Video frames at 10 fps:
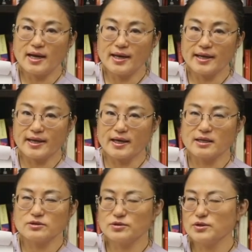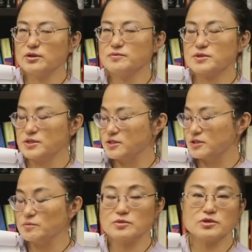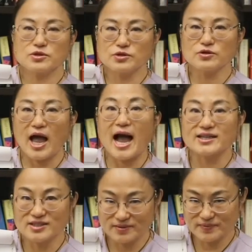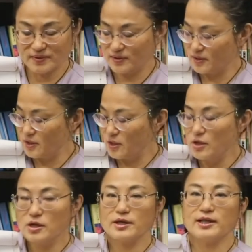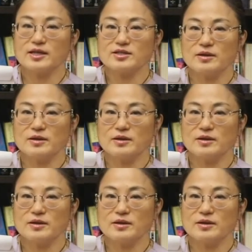like a nerve system too active. That's